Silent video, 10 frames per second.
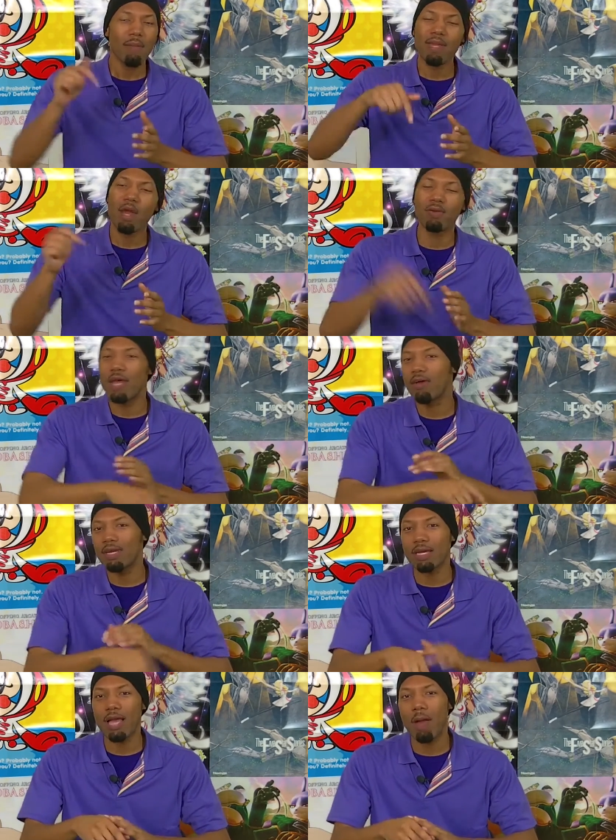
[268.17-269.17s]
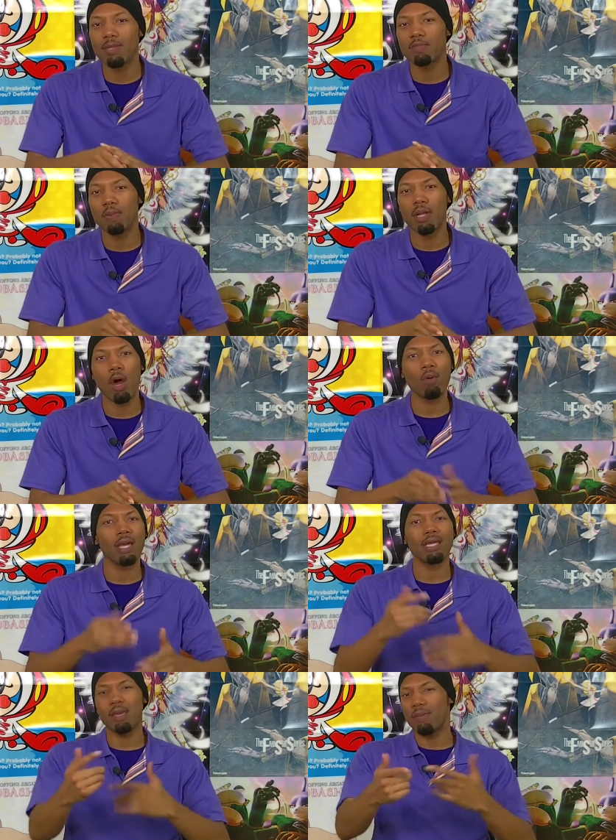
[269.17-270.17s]
Let me know down in the comments
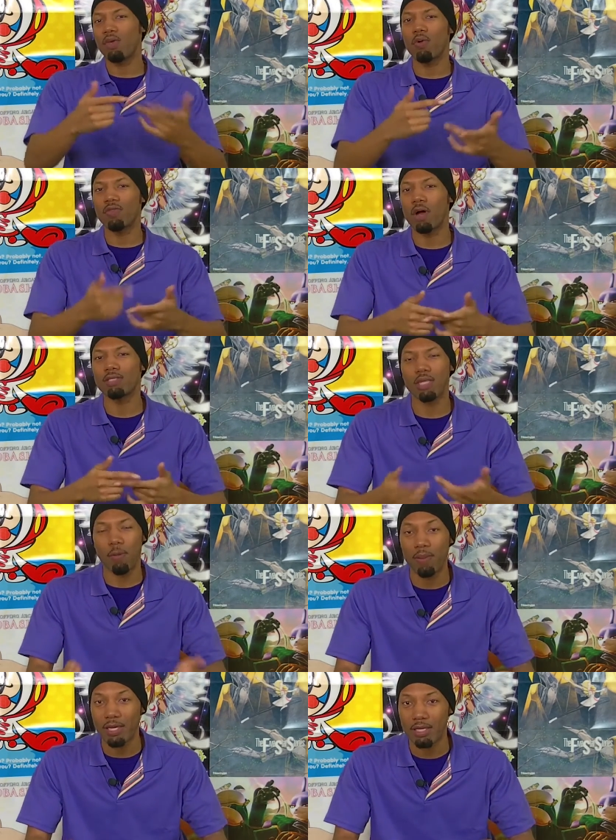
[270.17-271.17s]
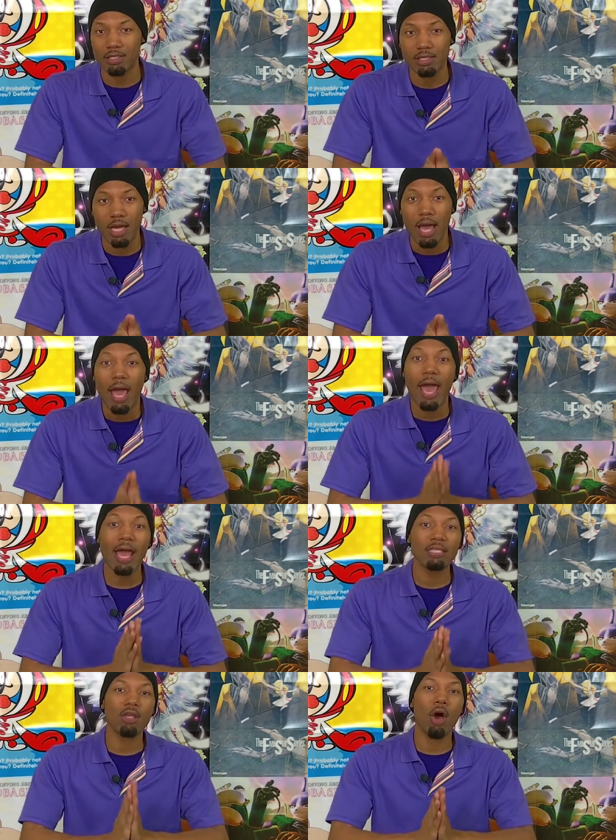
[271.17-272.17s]
below and give me your thoughts and opinions.
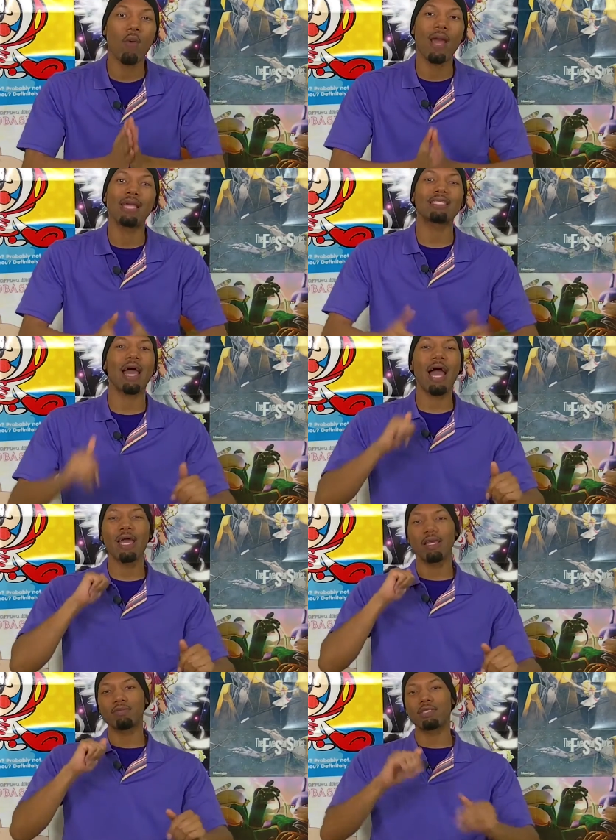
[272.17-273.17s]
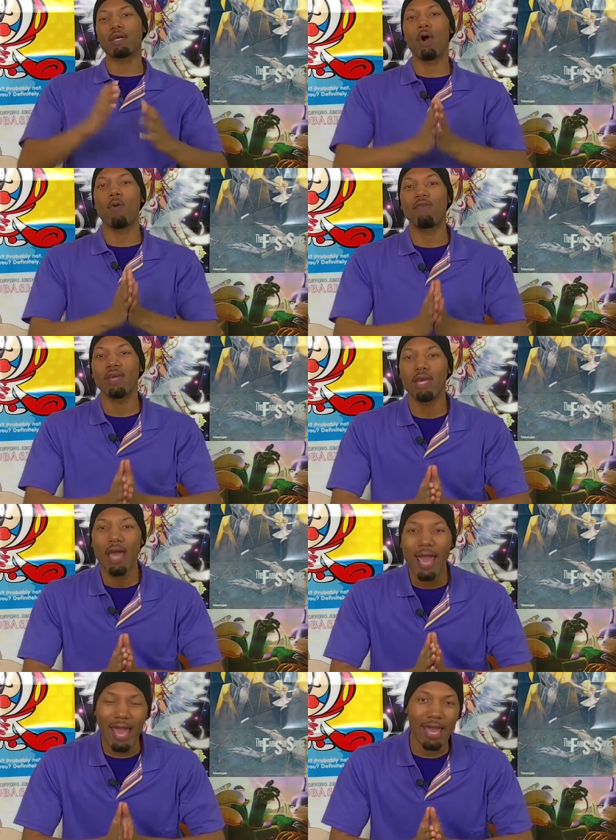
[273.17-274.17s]
As always, I am
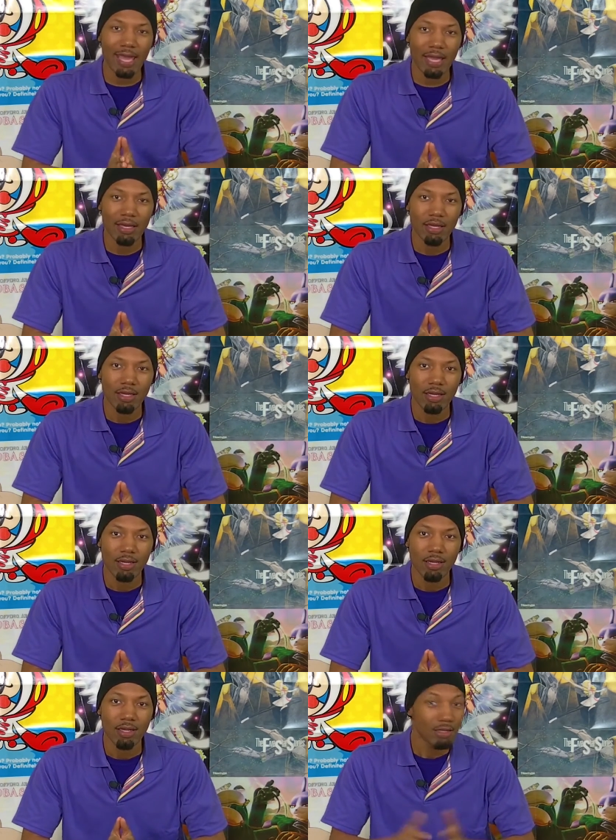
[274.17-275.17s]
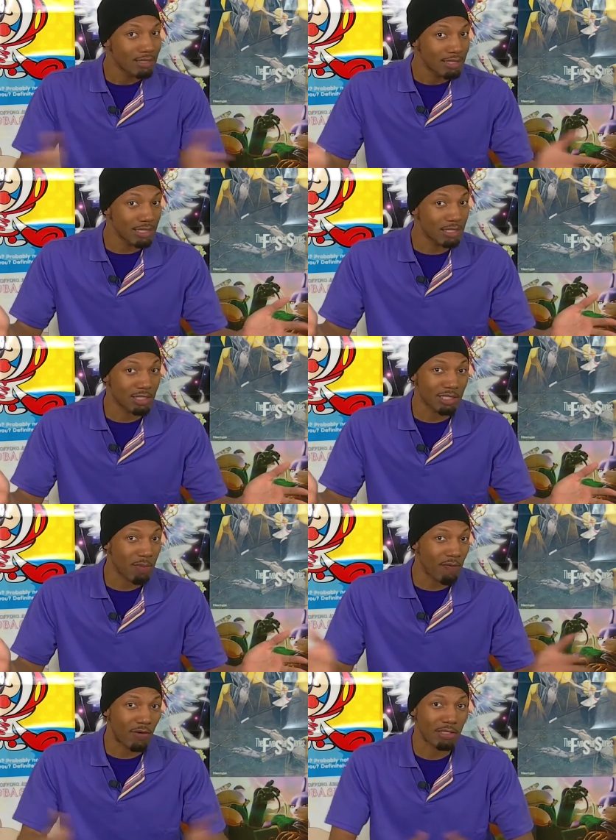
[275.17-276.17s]
Sokovi, and this is
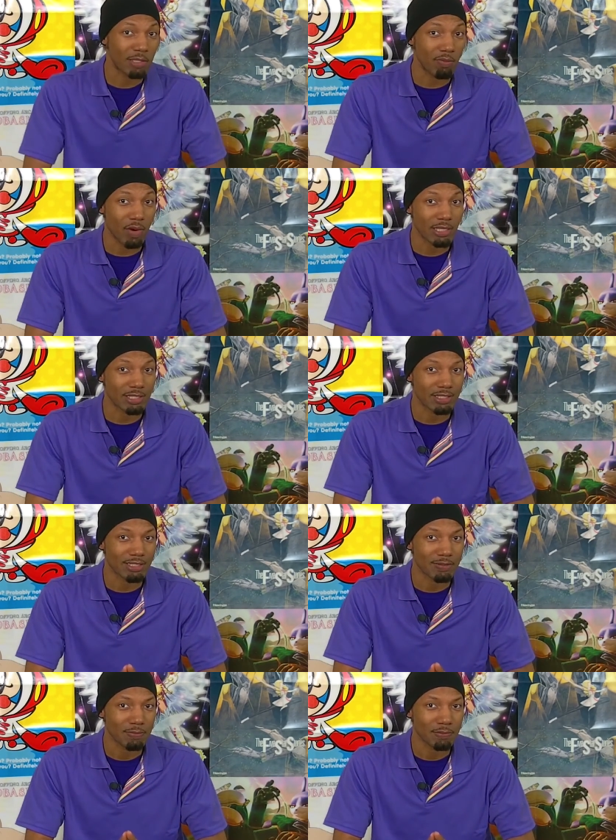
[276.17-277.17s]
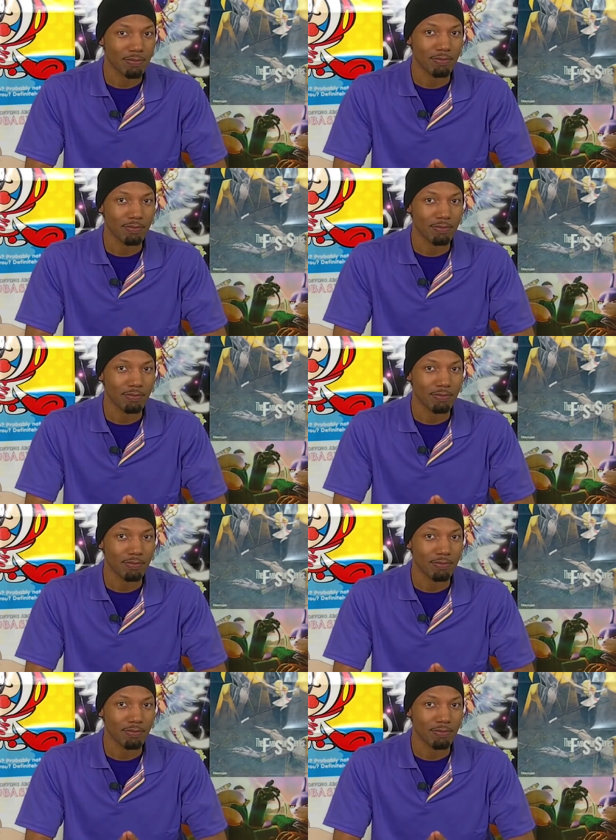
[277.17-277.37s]
just my first impressions.